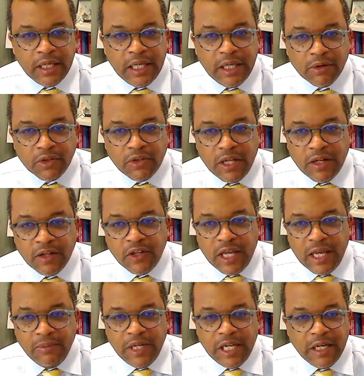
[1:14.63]
He received his
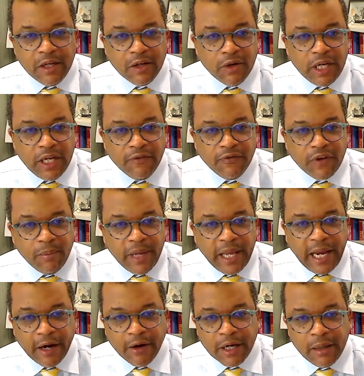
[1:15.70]
MD degree from
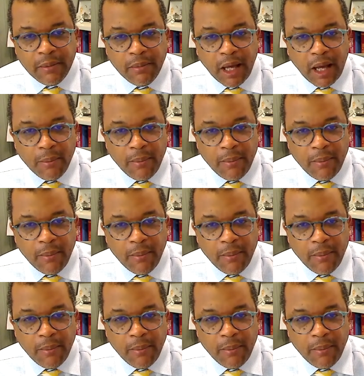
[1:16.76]
Meharry uh,